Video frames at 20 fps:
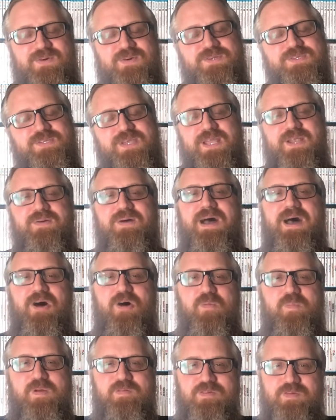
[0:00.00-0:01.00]
So anyway, I hope
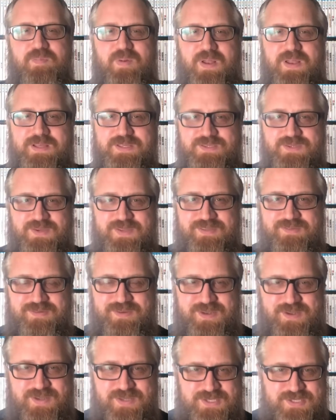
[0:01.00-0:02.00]
everybody enjoyed the
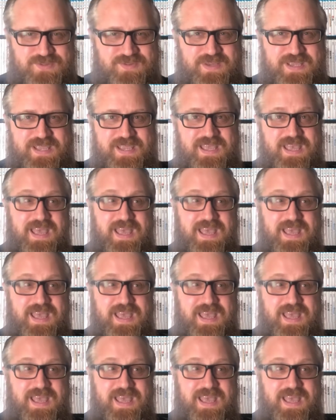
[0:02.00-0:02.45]
video this week.